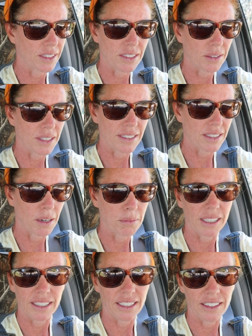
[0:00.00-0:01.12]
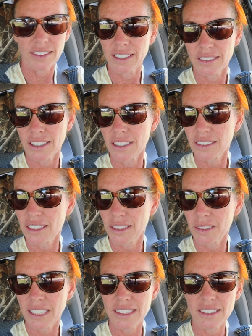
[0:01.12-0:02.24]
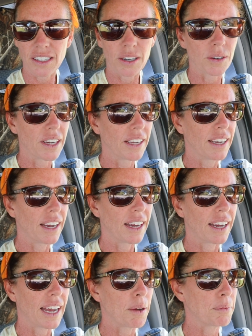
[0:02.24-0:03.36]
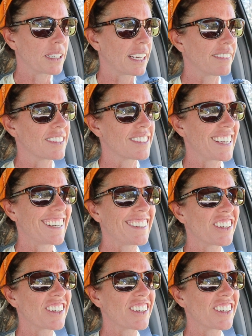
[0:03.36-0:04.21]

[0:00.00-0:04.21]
there's always a million other things on our to-do list, so uh, happy to get this done.